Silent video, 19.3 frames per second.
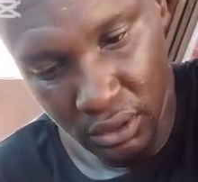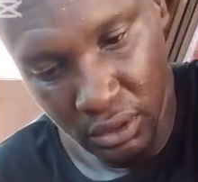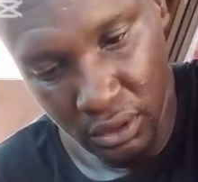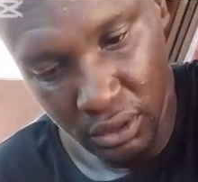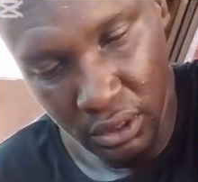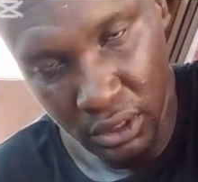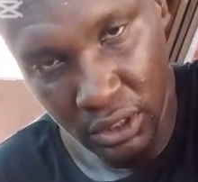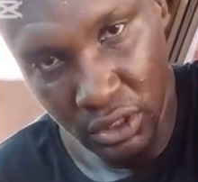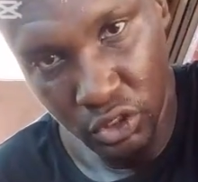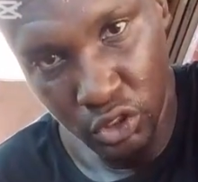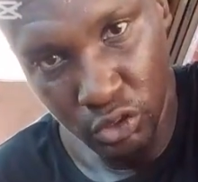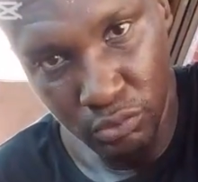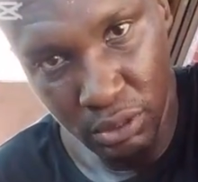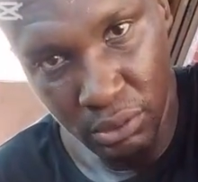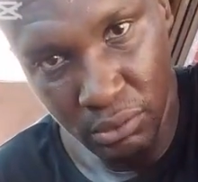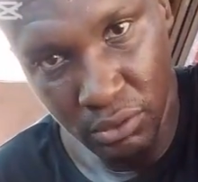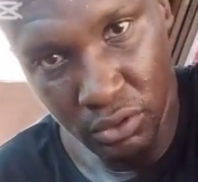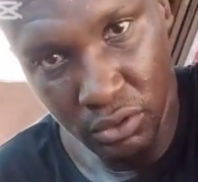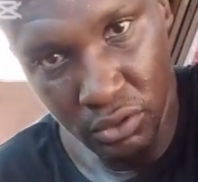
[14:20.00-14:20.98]
this should be
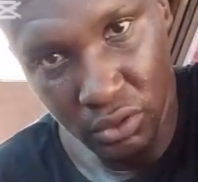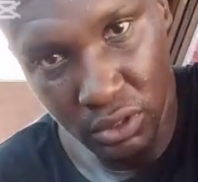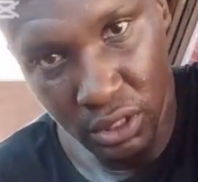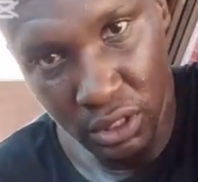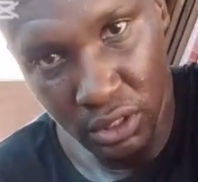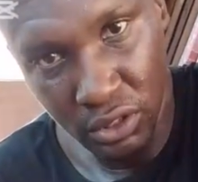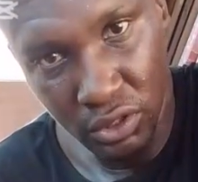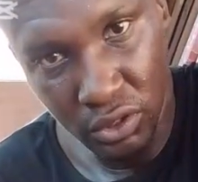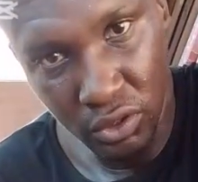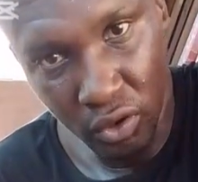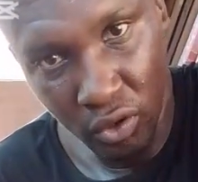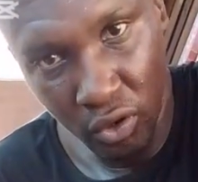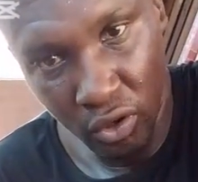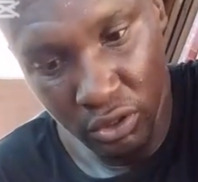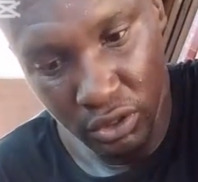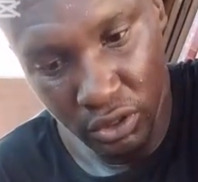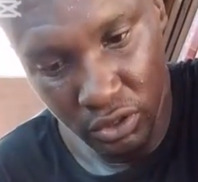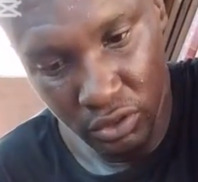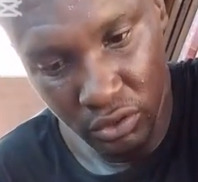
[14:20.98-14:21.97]
able to rotate on
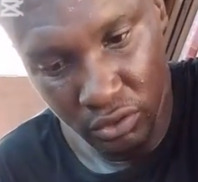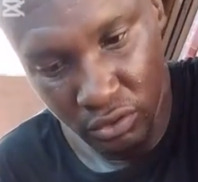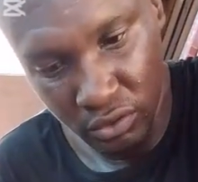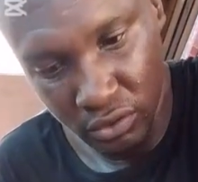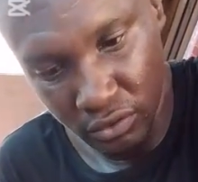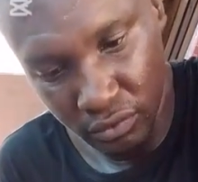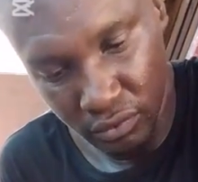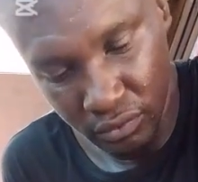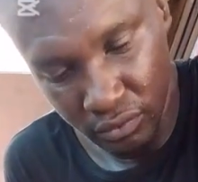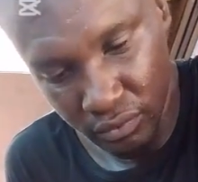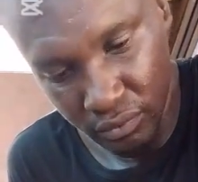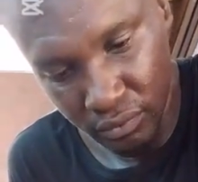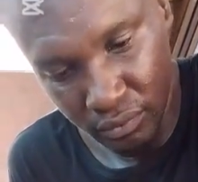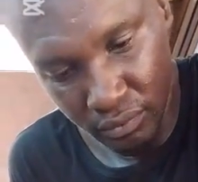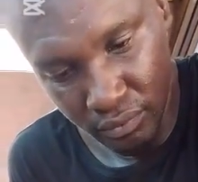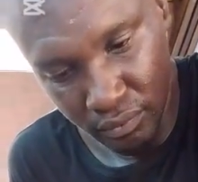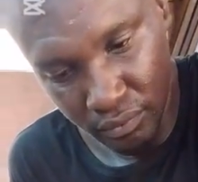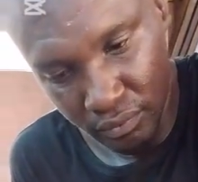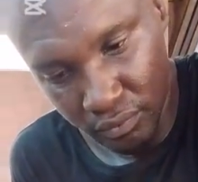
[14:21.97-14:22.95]
its own.
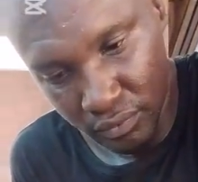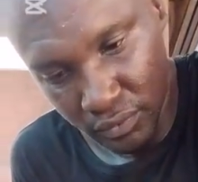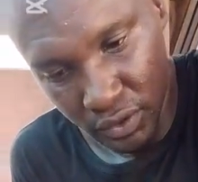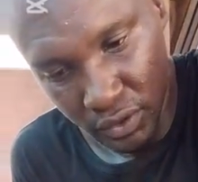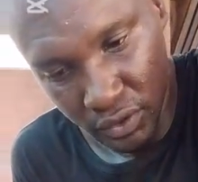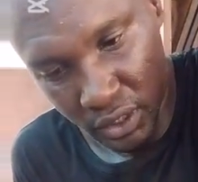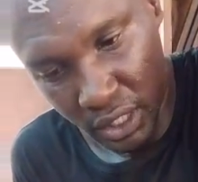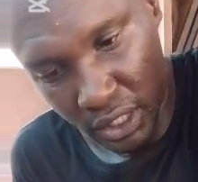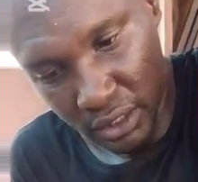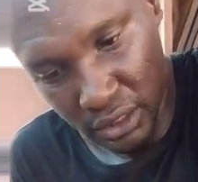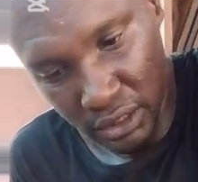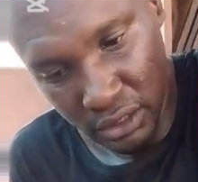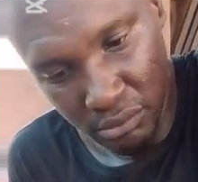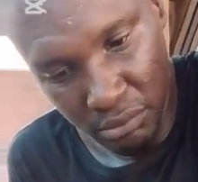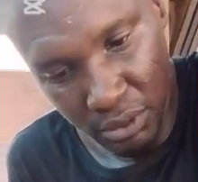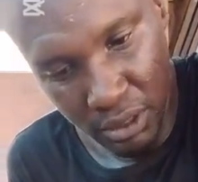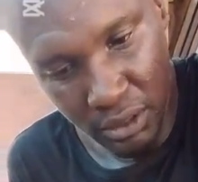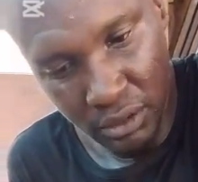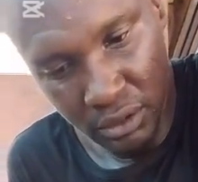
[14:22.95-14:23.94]
So that's the
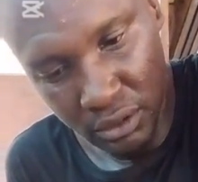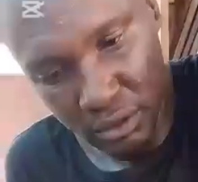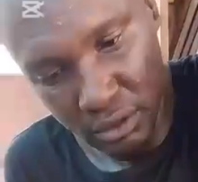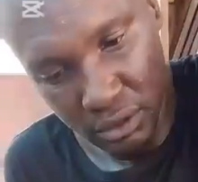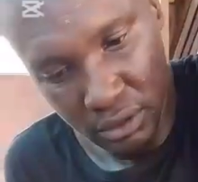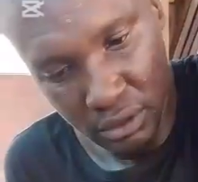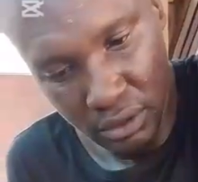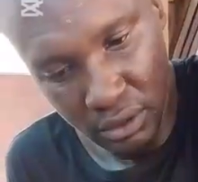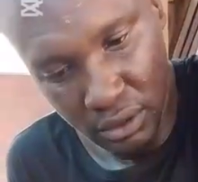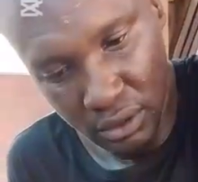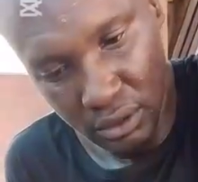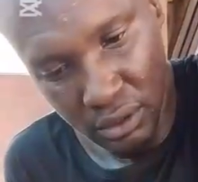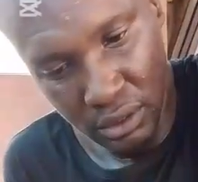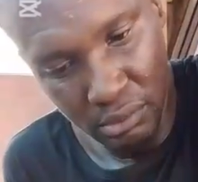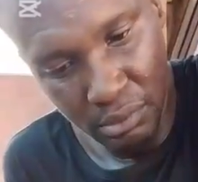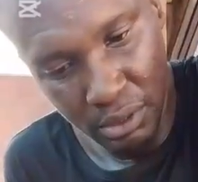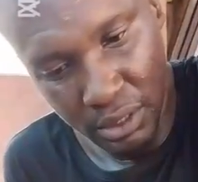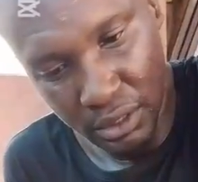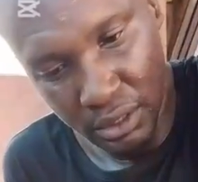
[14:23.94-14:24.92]
main
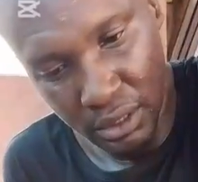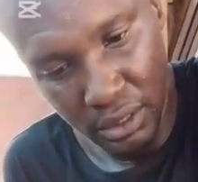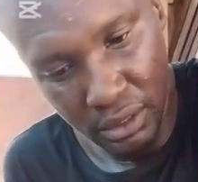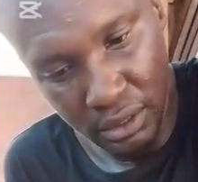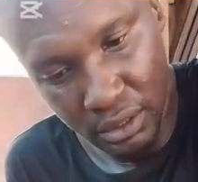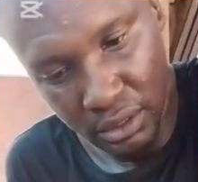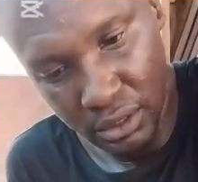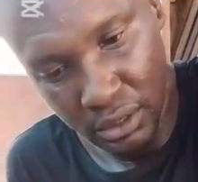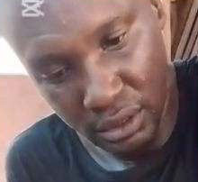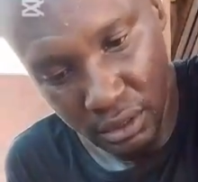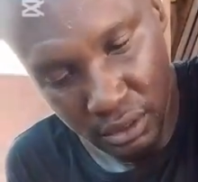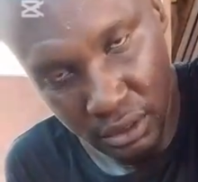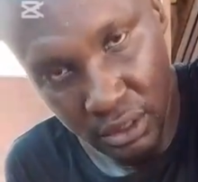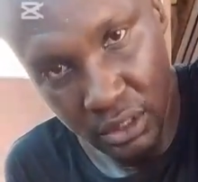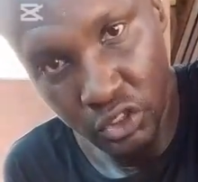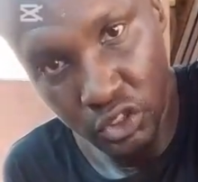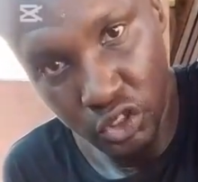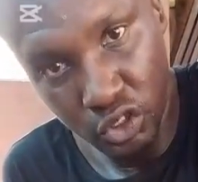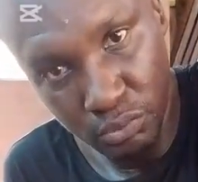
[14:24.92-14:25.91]
thing. This
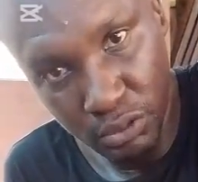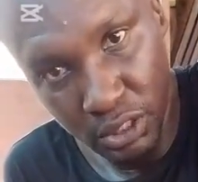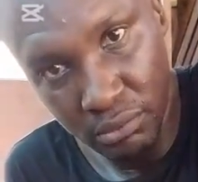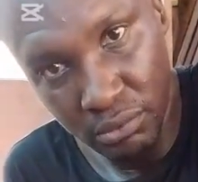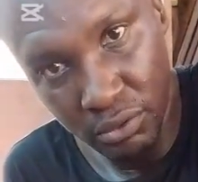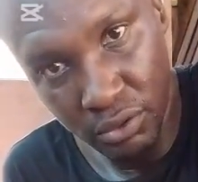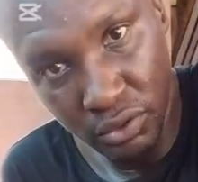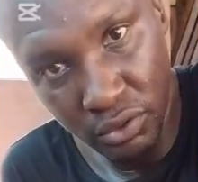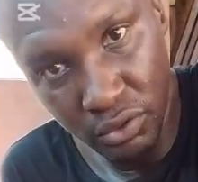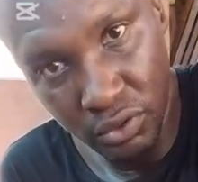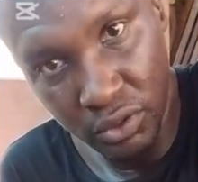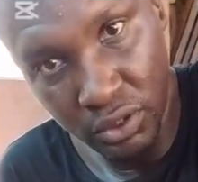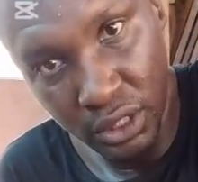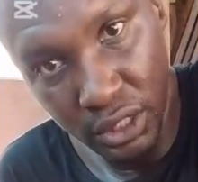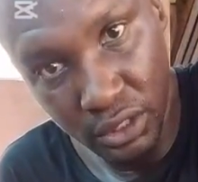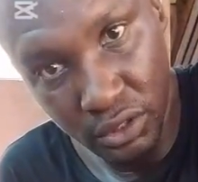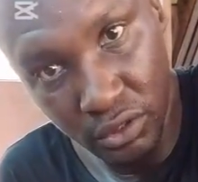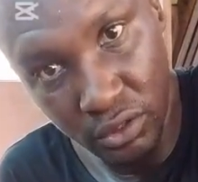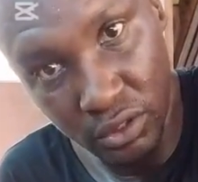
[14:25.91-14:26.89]
should be able to
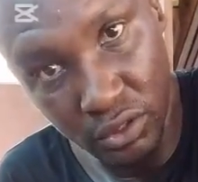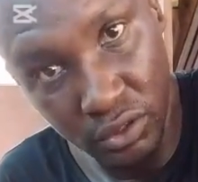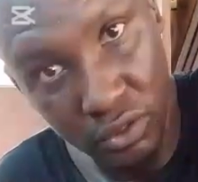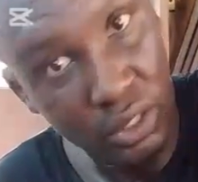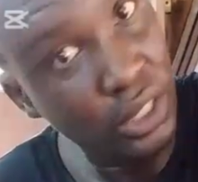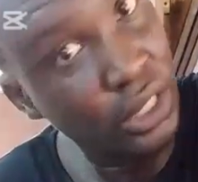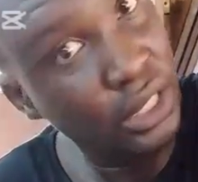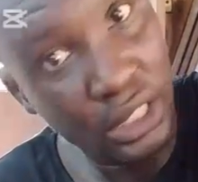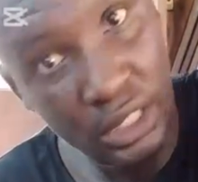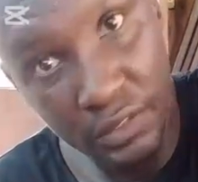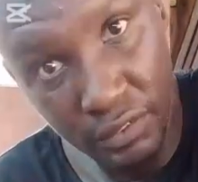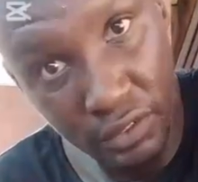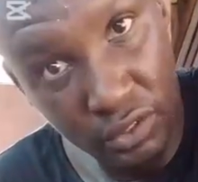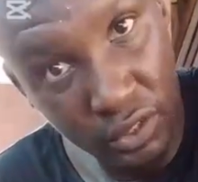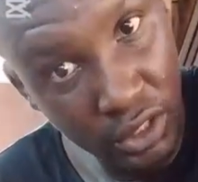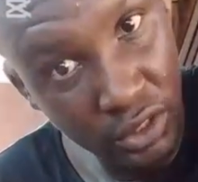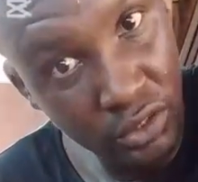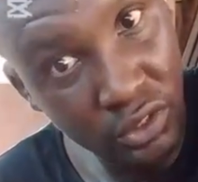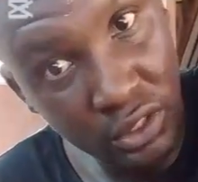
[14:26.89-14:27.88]
rotate on its own. If it
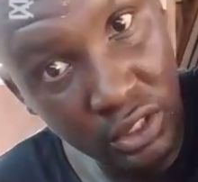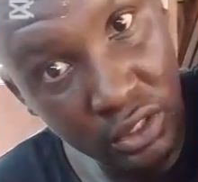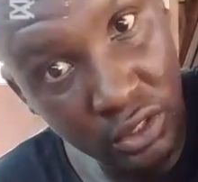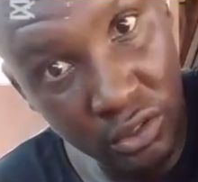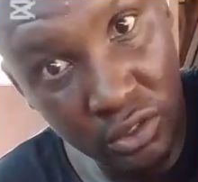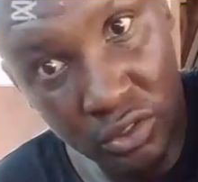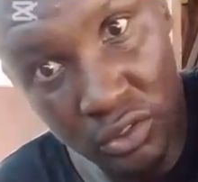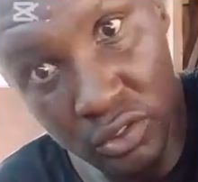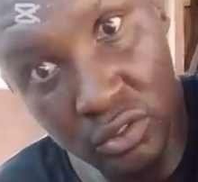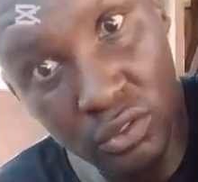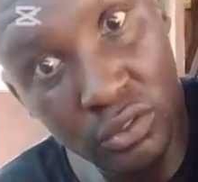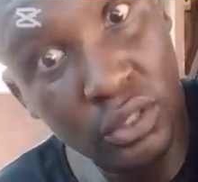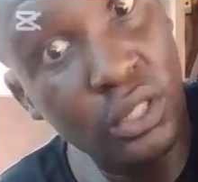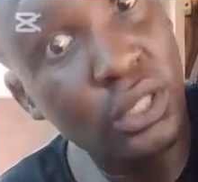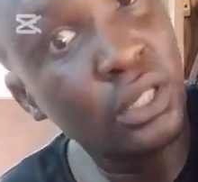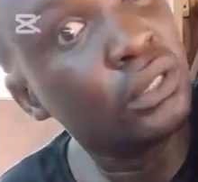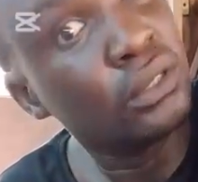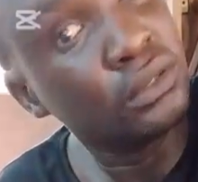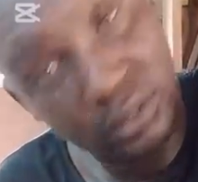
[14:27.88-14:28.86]
doesn't rotate on its own,
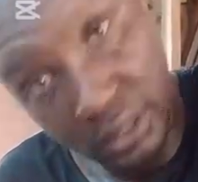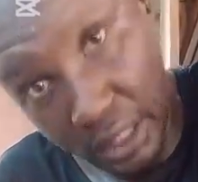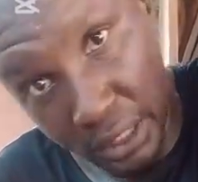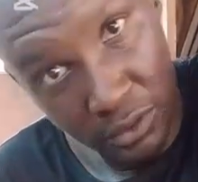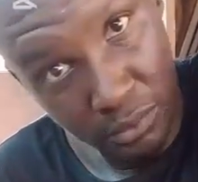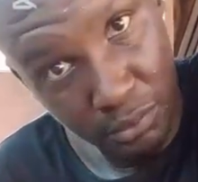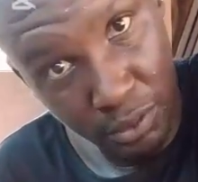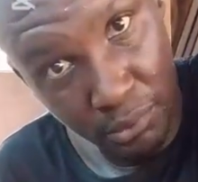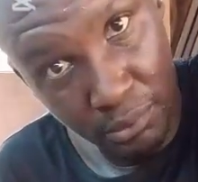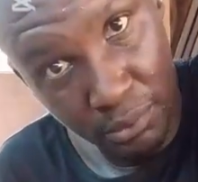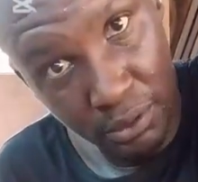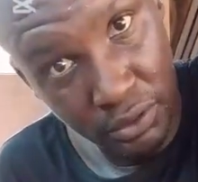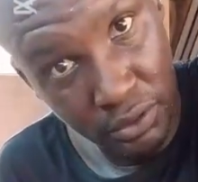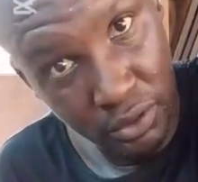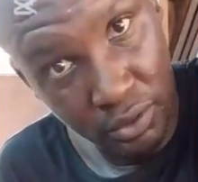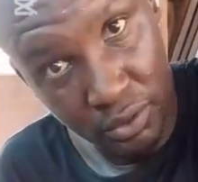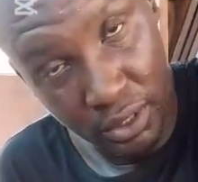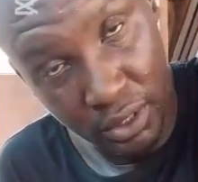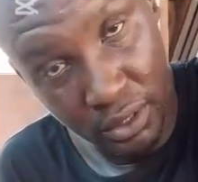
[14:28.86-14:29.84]
there's problem
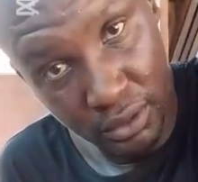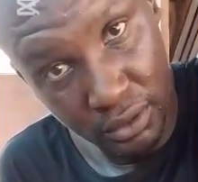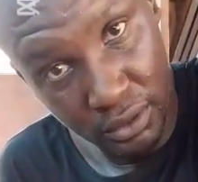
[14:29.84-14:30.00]
somewhere.